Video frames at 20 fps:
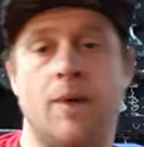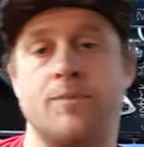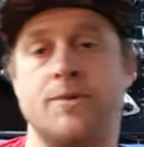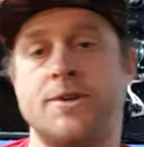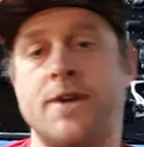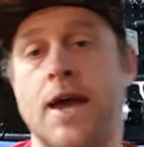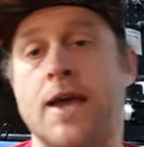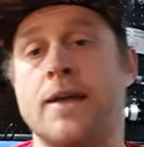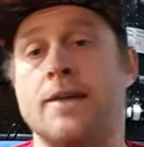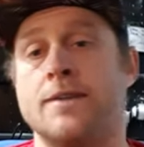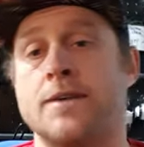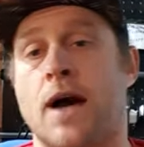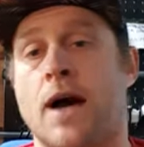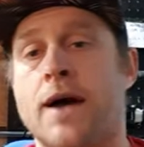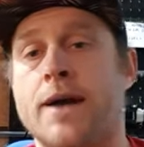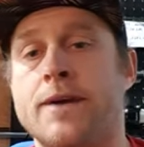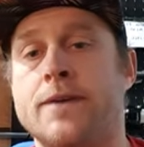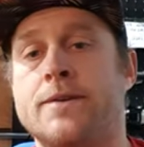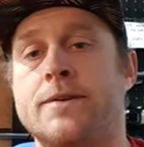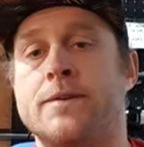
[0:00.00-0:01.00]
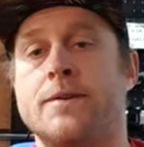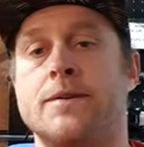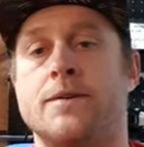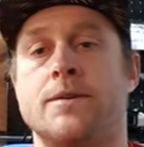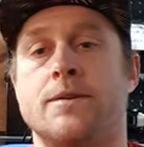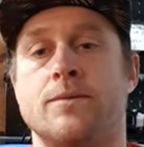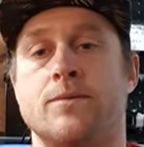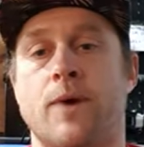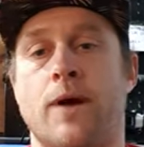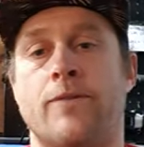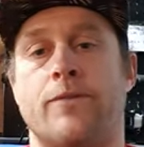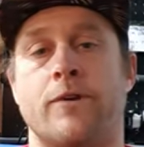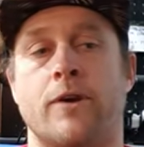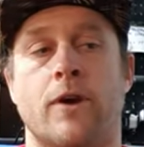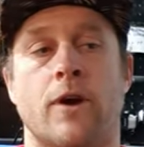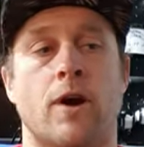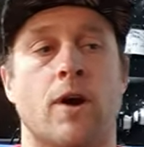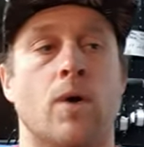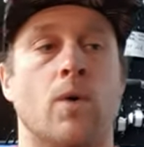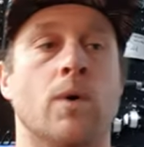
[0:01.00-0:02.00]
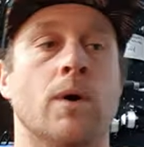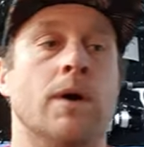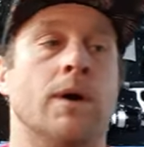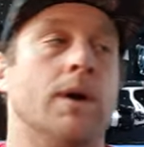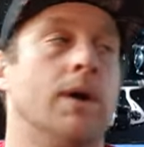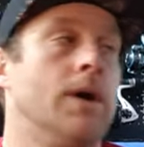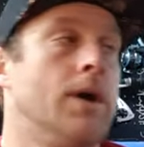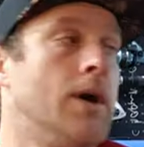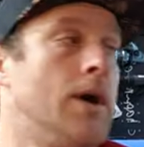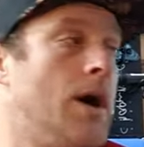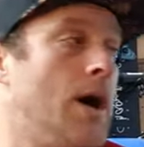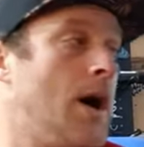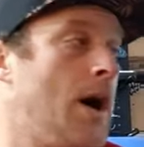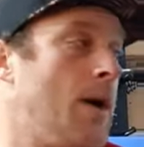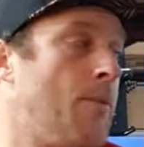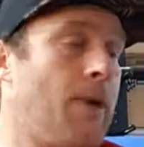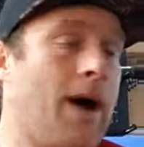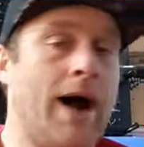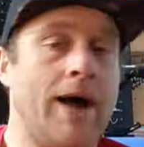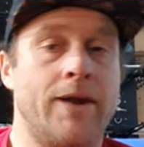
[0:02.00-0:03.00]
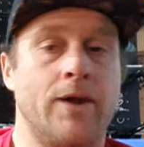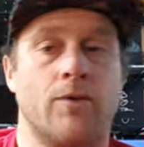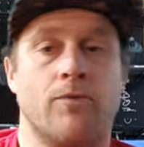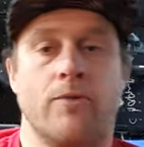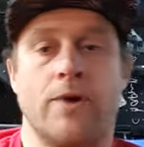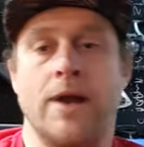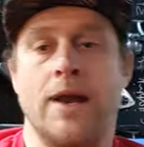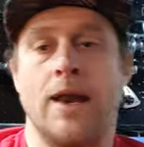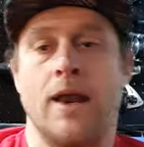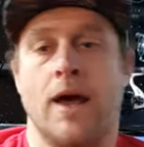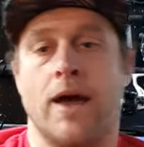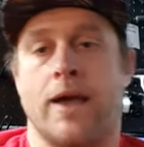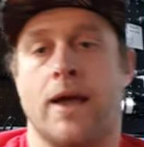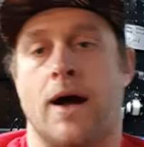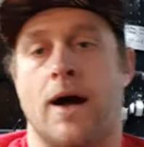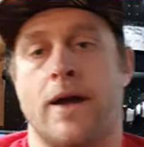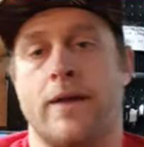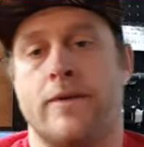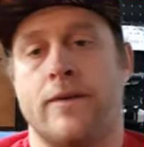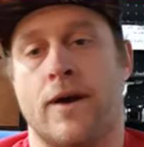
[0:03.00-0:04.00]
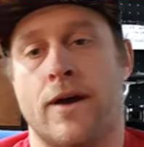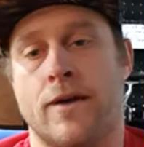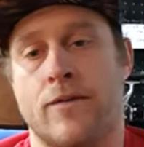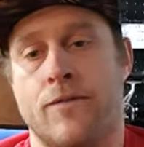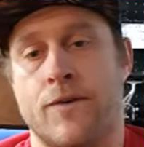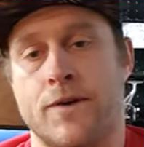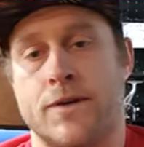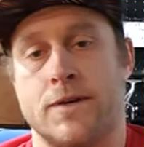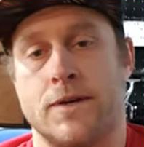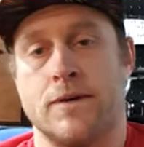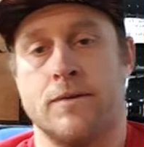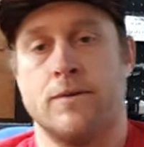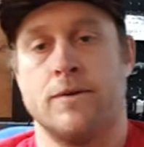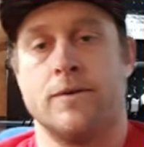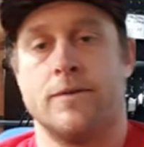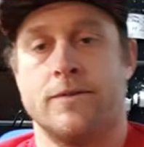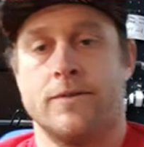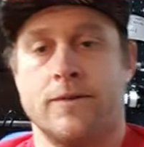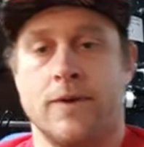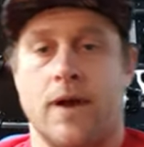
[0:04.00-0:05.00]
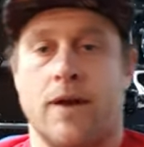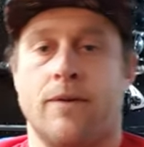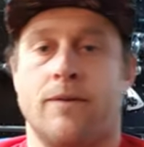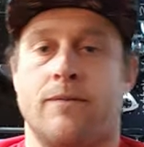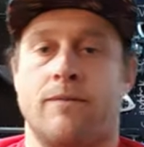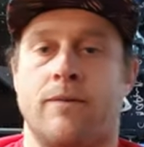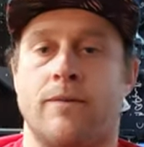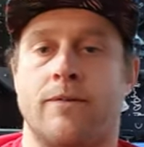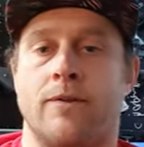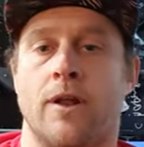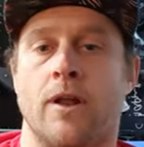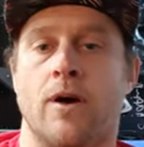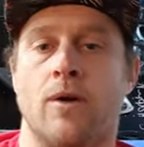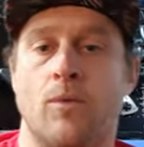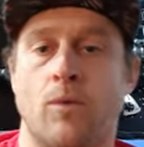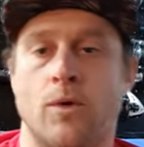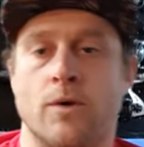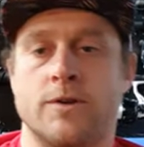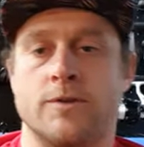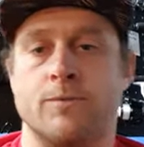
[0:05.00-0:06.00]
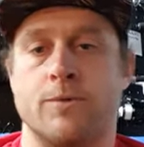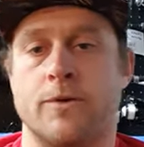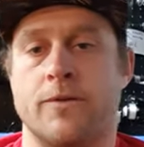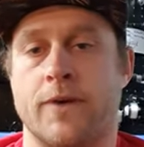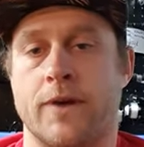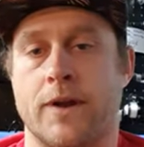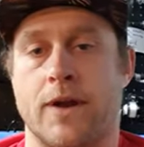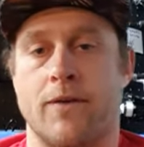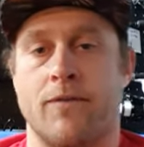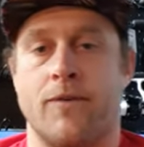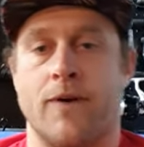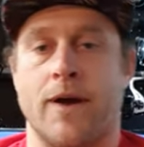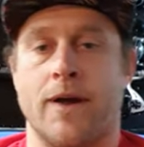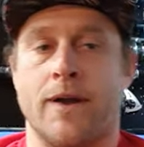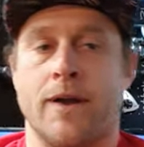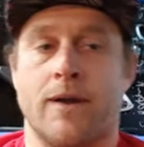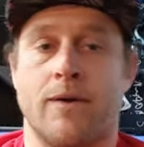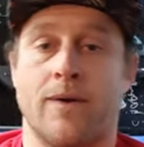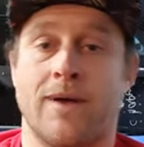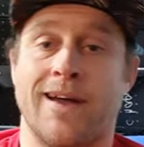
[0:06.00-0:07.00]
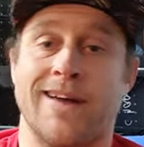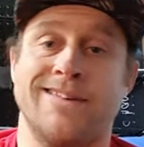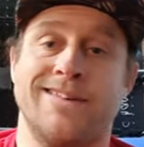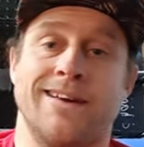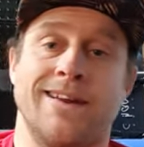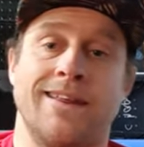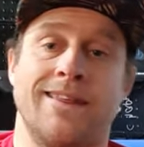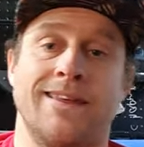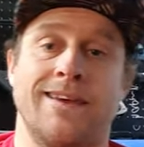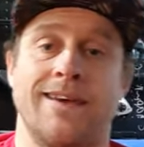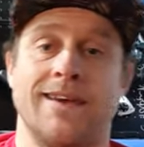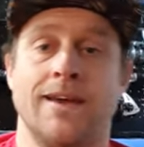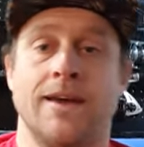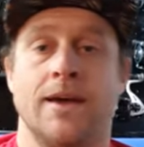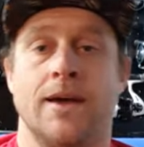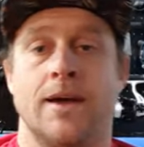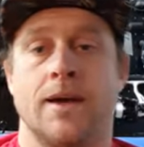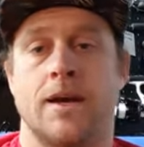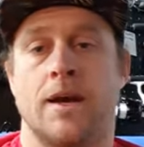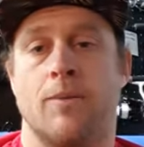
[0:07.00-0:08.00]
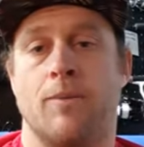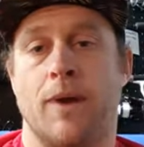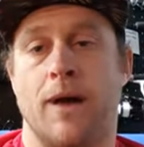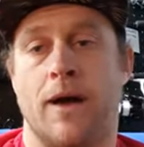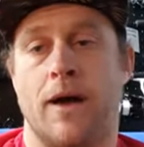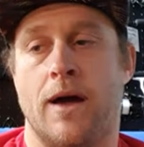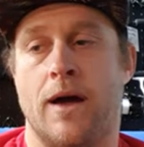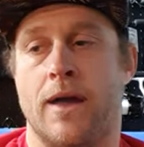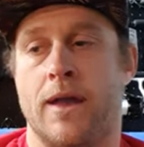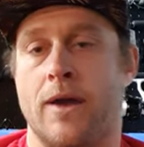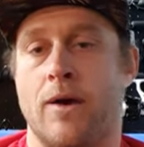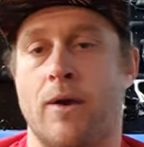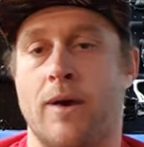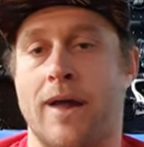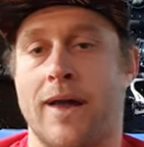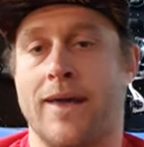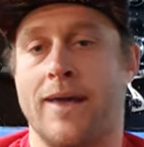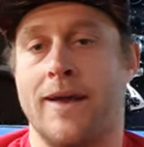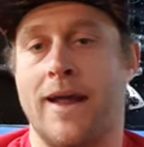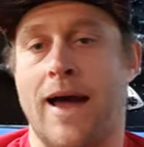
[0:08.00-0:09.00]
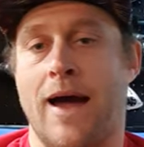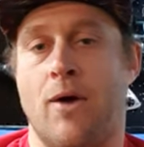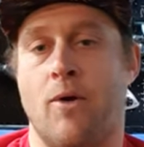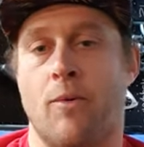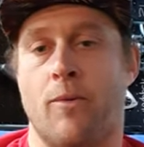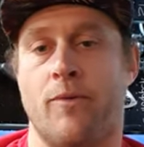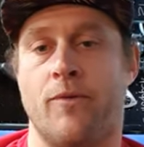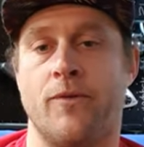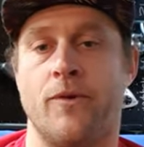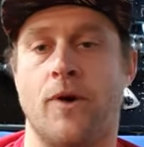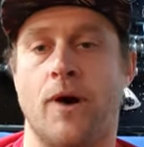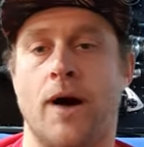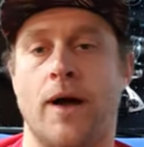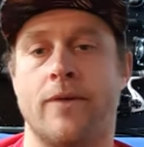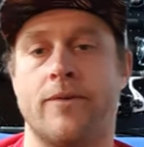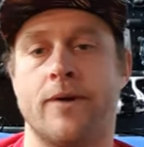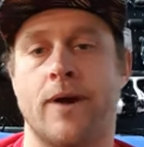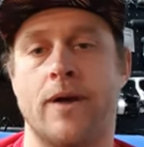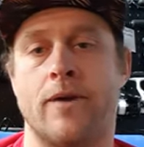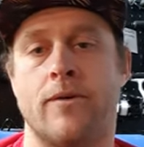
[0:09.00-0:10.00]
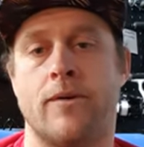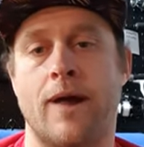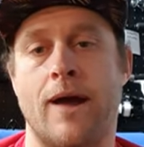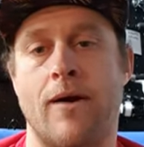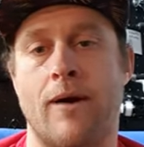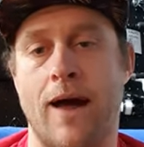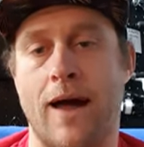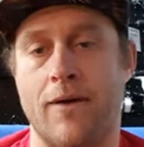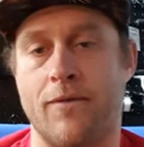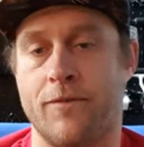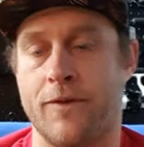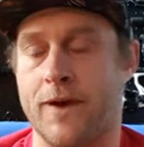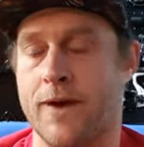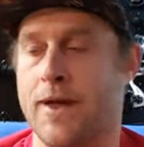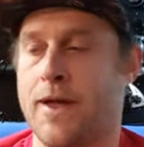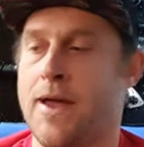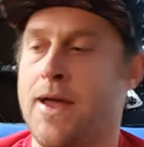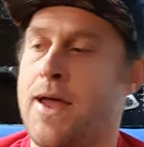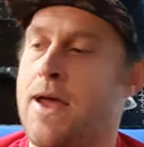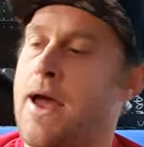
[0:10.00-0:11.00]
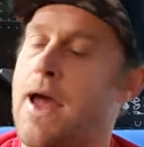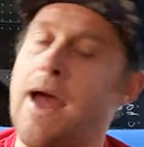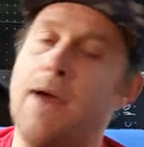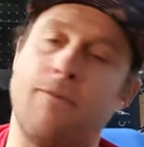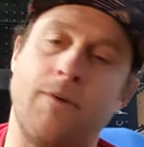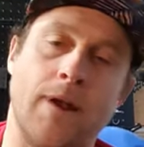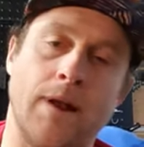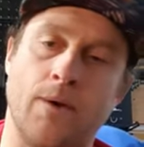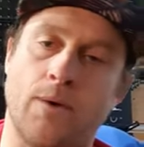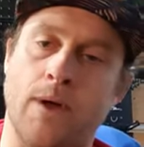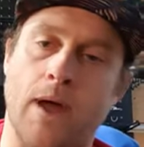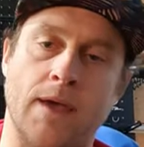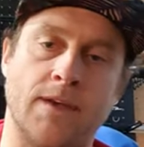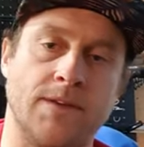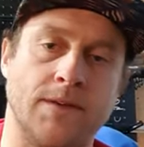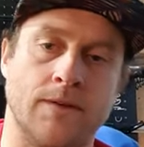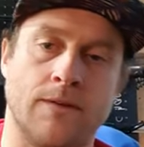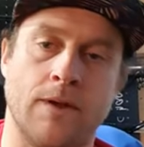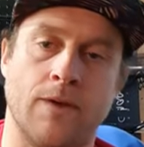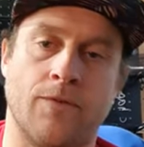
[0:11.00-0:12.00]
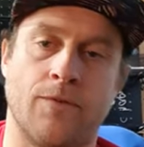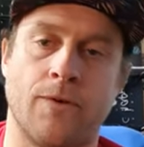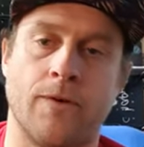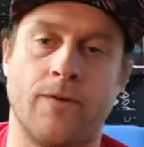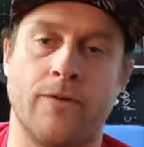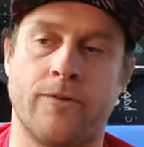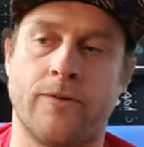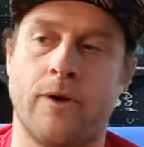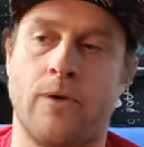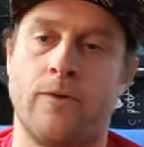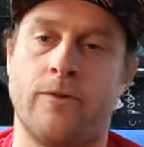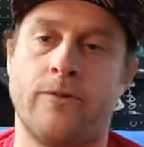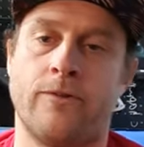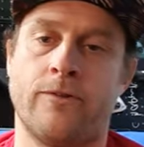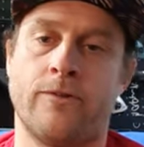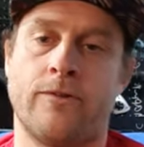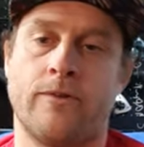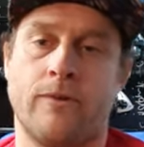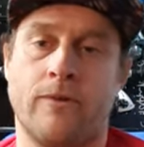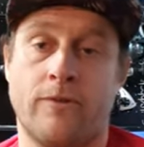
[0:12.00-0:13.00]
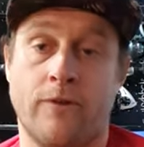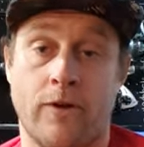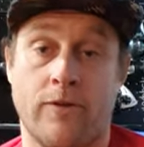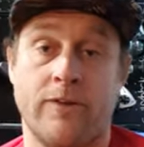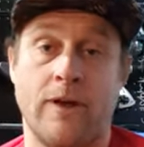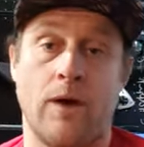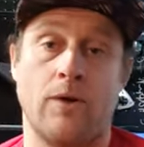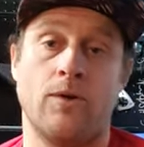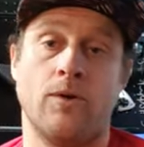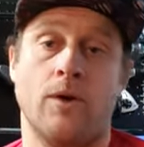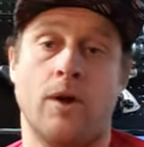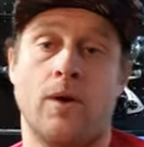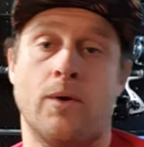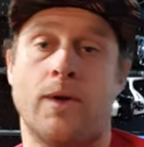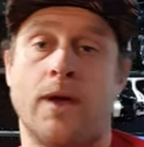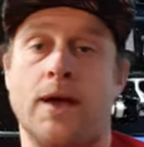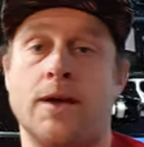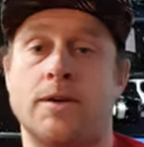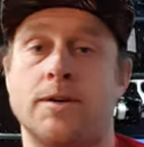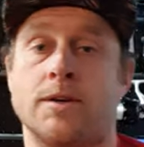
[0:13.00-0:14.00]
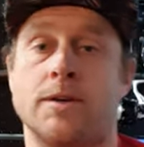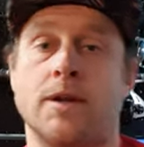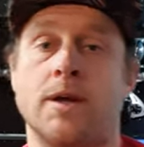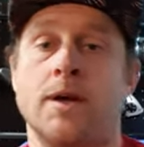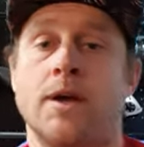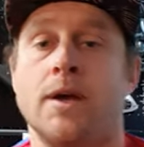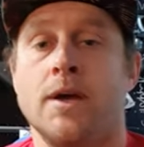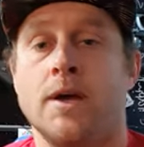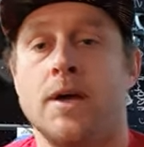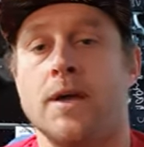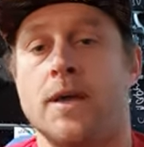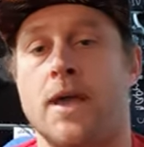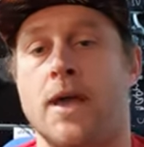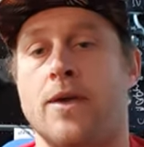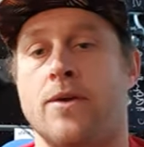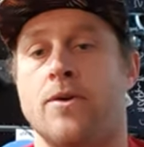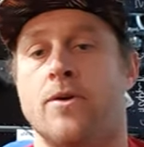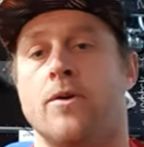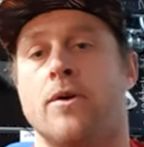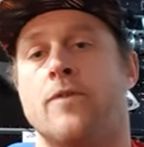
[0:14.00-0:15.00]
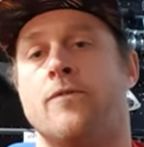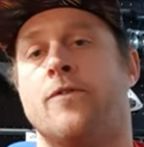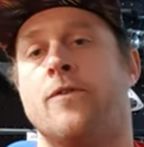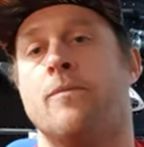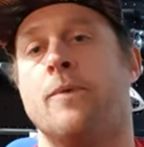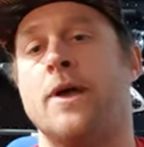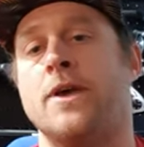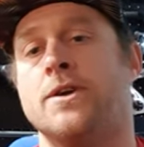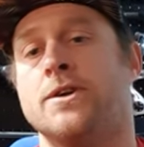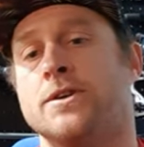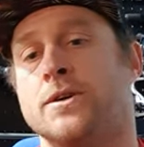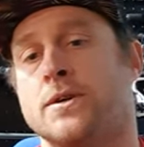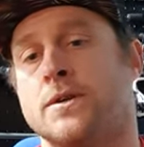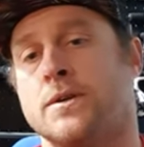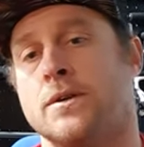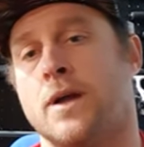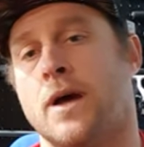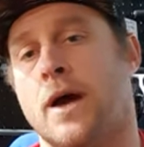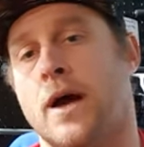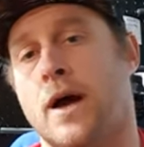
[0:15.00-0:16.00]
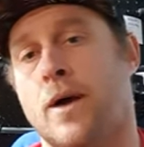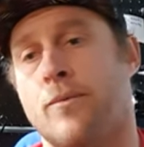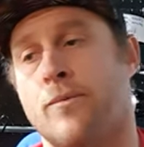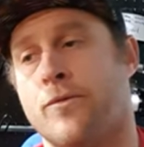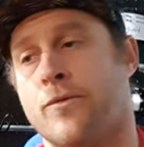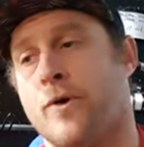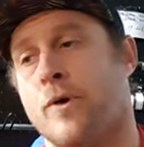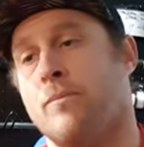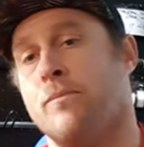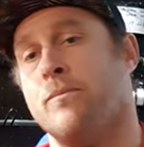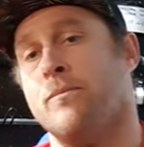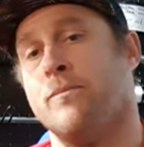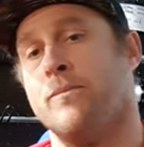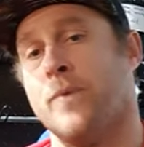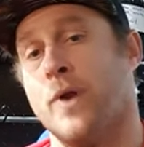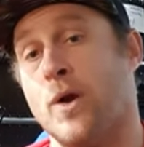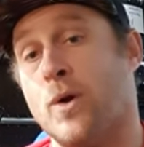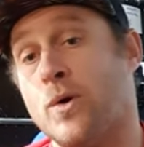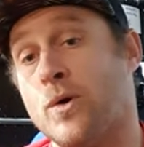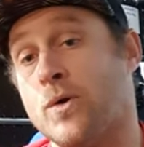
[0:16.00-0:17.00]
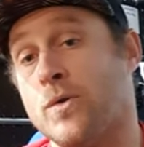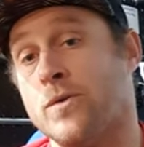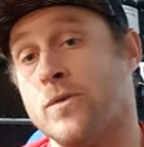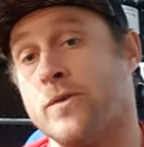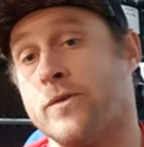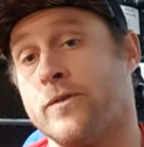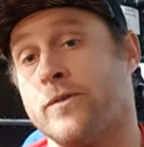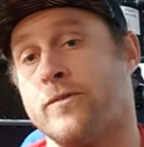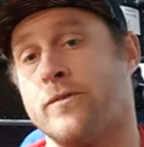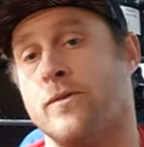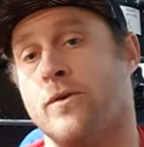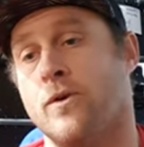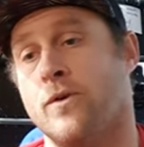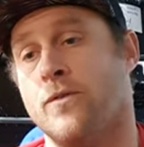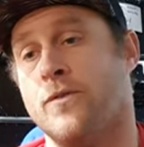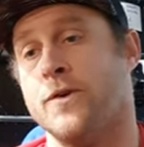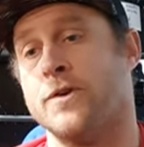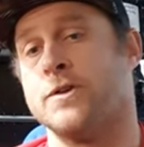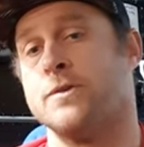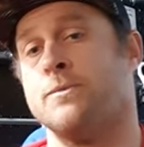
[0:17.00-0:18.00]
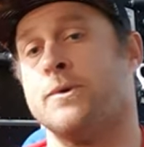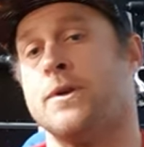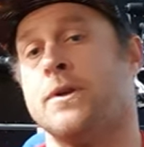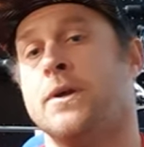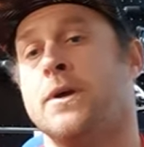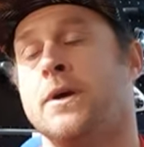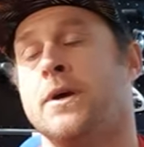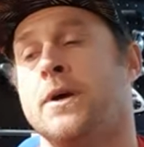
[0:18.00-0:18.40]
Checking tides, when to go. I don't really like high tide fishing because there's not a lot of water moving and I don't catch anything a couple of, you know, like an hour before high tide or an hour after. Every location is different. So suss out your location, get your information from locals or fishermen.